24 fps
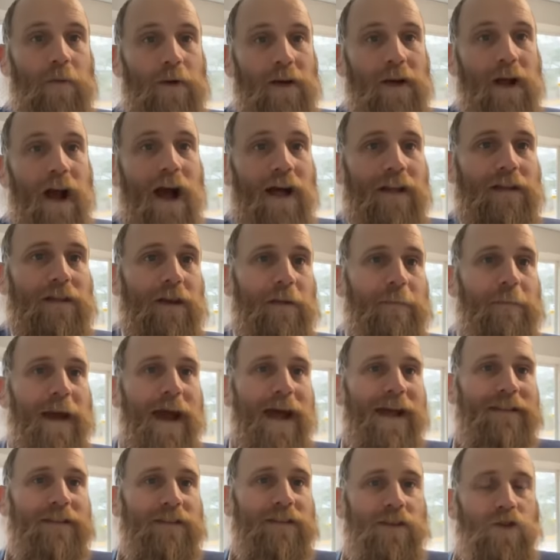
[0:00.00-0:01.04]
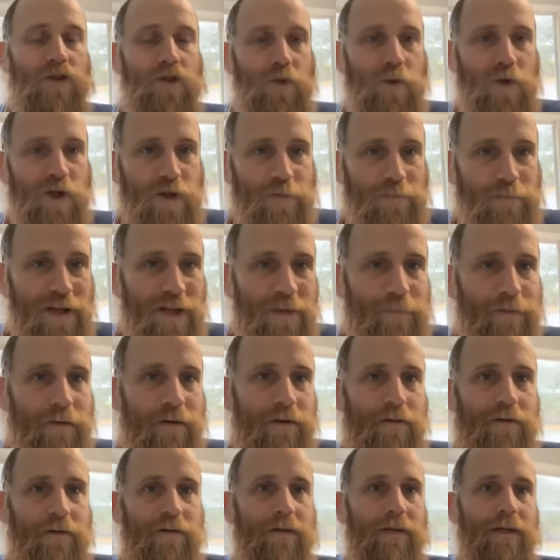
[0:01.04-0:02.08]
where God commands the Jewish
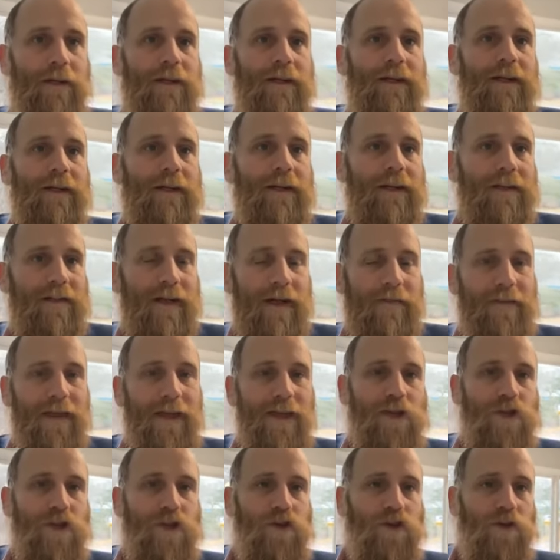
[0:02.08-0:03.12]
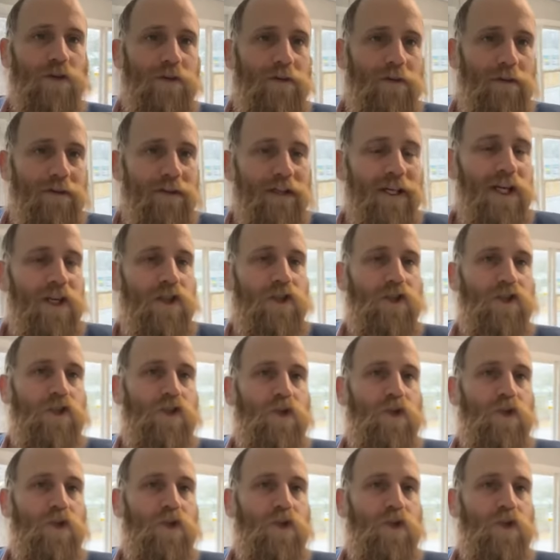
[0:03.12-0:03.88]
people that they should, each